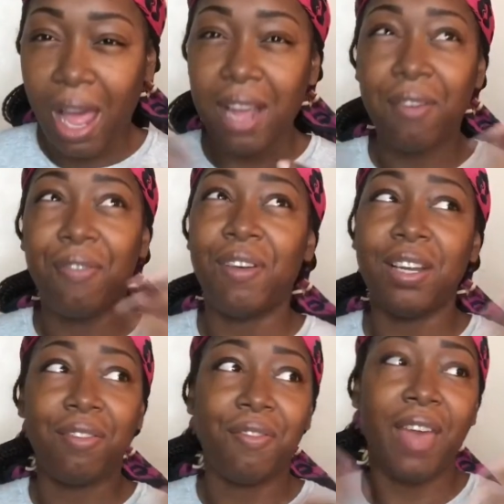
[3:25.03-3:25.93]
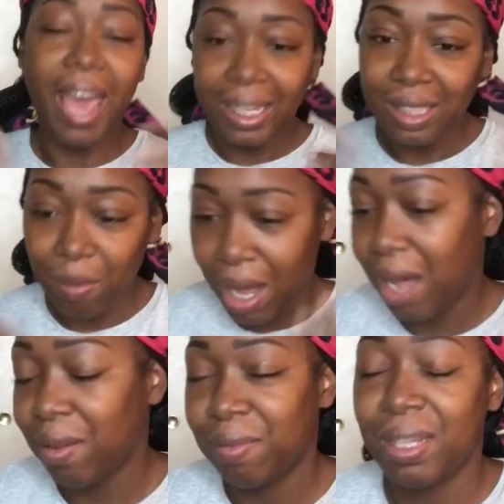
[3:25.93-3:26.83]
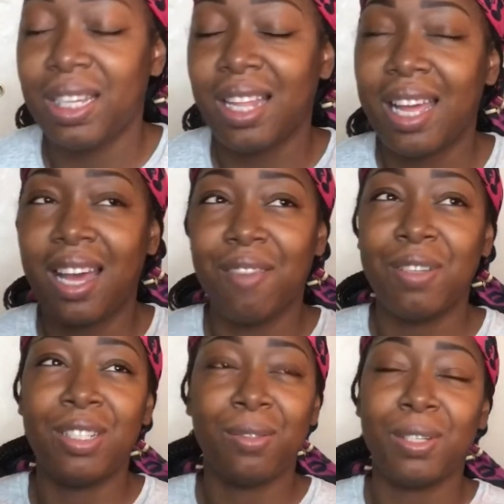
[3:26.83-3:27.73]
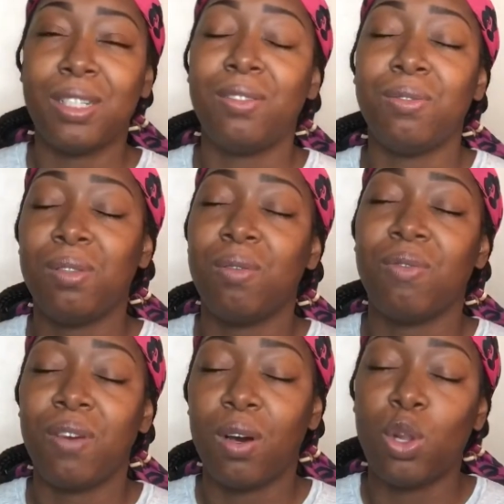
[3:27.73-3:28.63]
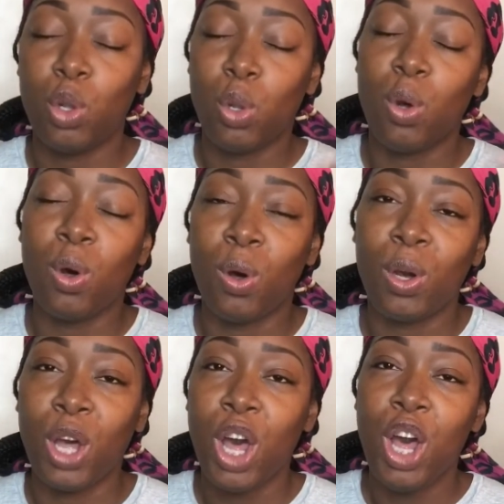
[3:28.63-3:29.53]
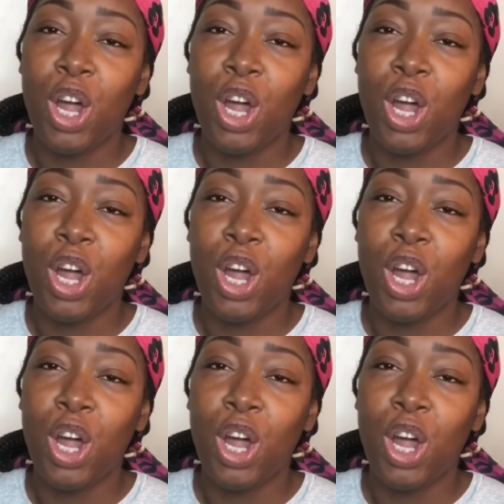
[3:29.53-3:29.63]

like fun fact about me. Like, I've been doing YouTube for a long